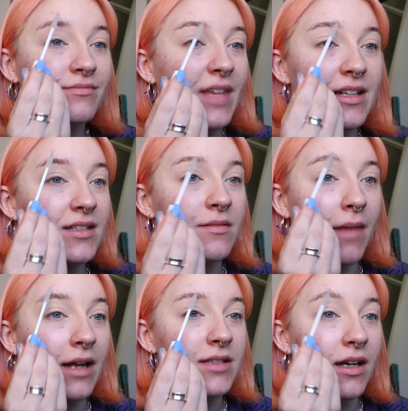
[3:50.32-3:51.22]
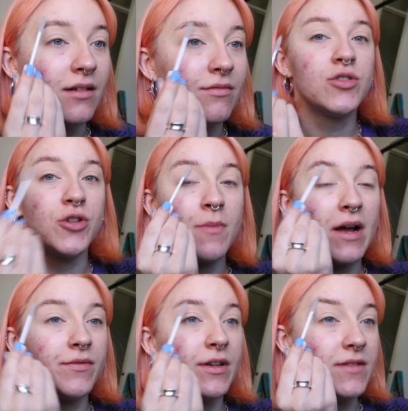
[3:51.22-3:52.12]
it doesn't matter.
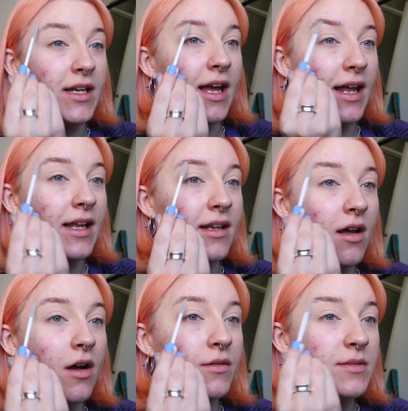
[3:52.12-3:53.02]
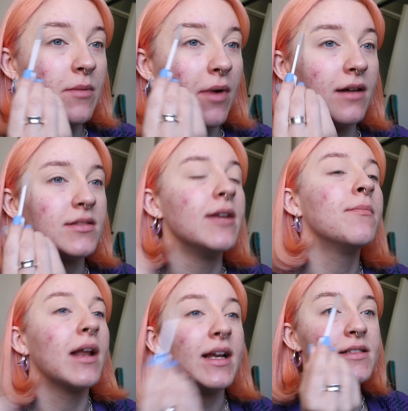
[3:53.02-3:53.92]
£2.50 and it holds my brows in
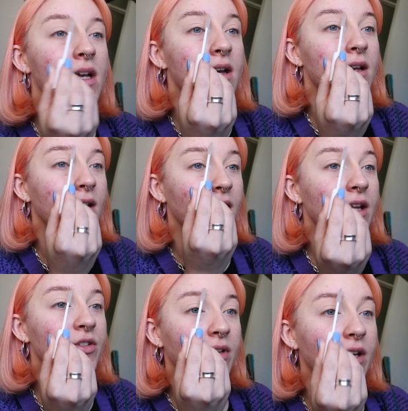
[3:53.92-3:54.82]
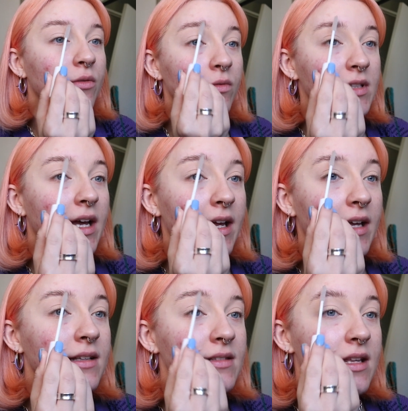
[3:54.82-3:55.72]
place literally all day.
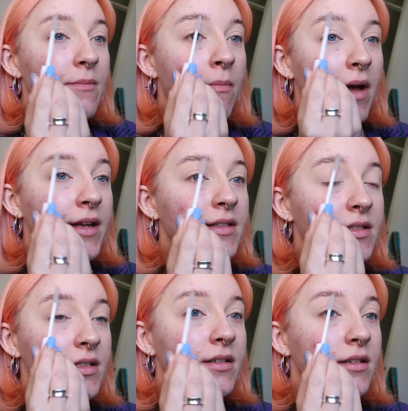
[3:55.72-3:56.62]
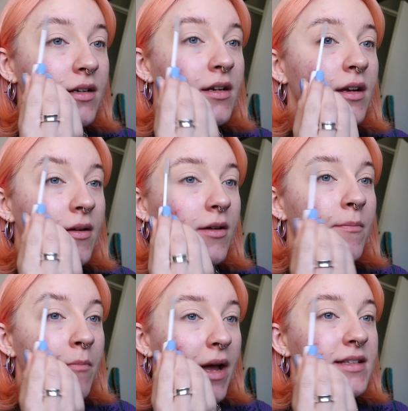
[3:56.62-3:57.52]
It is the best
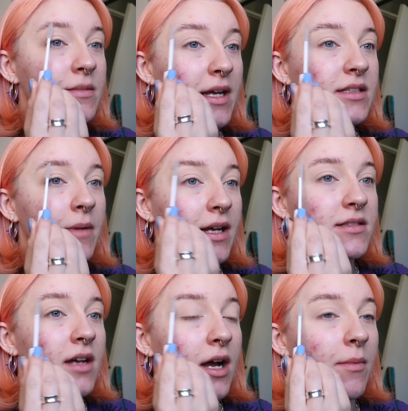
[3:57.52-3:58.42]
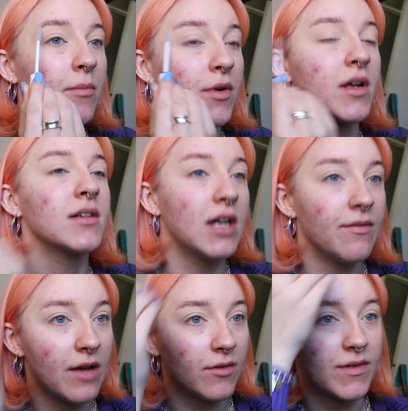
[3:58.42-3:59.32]
eyebrow product
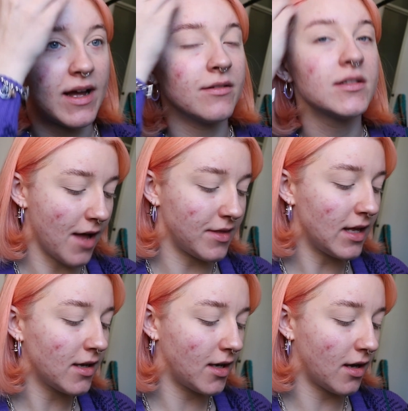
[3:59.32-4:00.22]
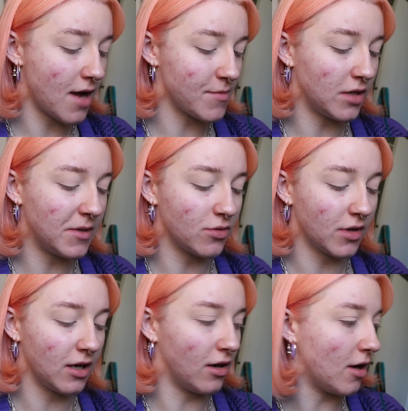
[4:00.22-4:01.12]
I've ever found. I think I'm going to be
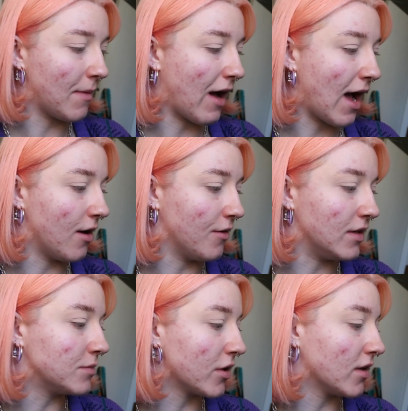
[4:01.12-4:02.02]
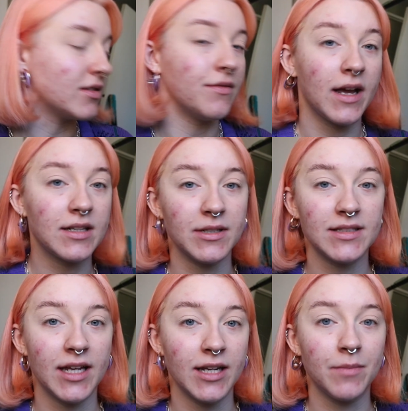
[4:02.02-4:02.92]
talking a lot about how these products affect my skin